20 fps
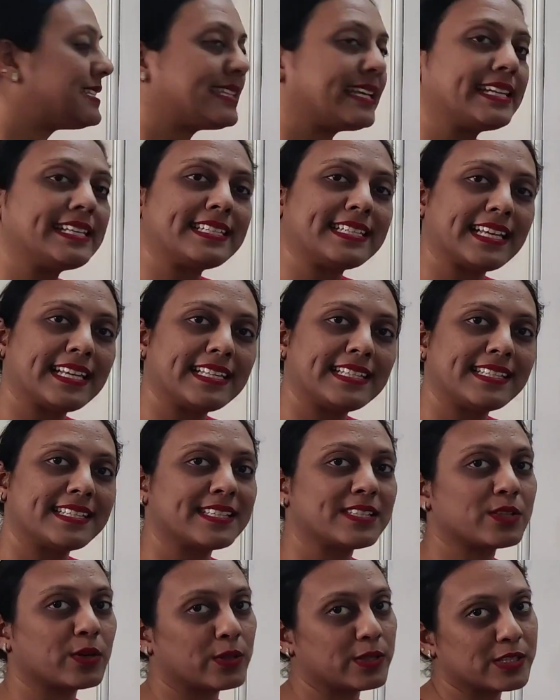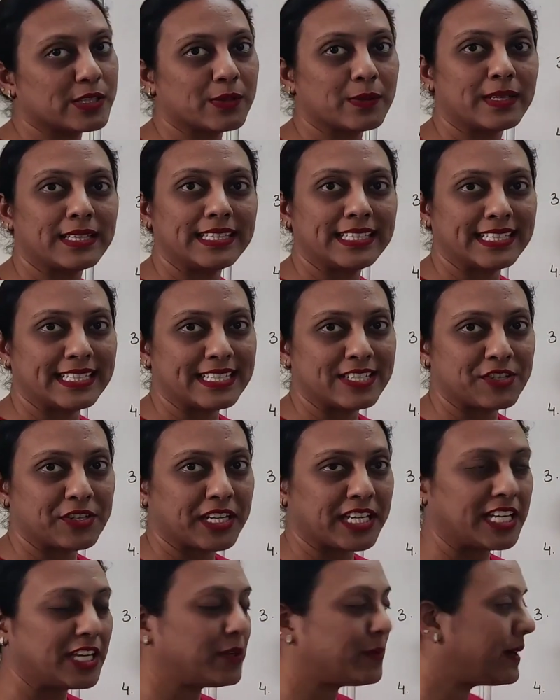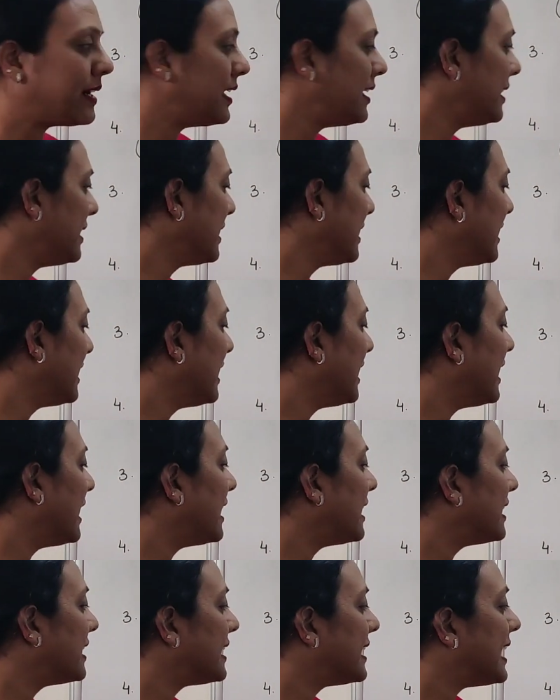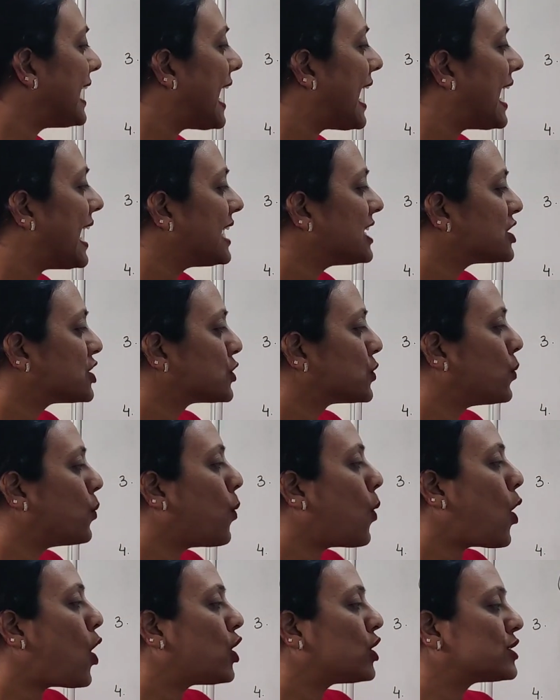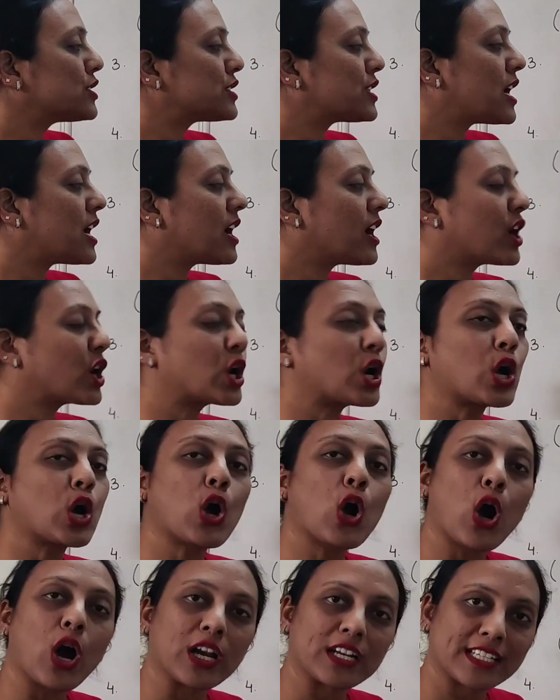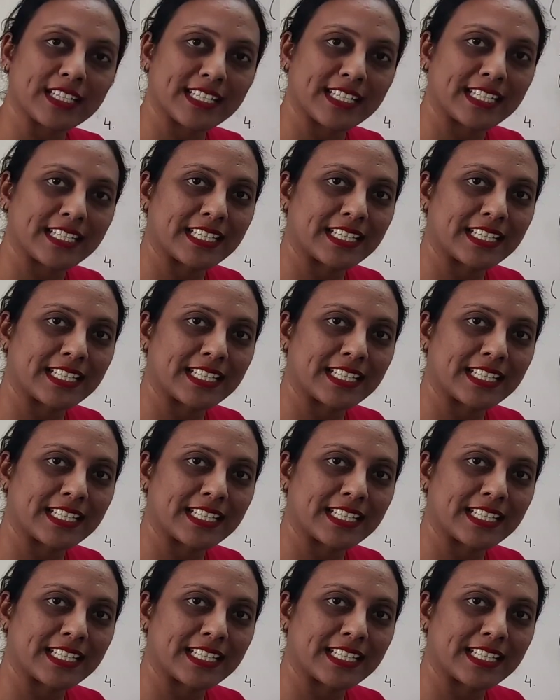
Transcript: sentence is also a little tricky one. A dash was caught.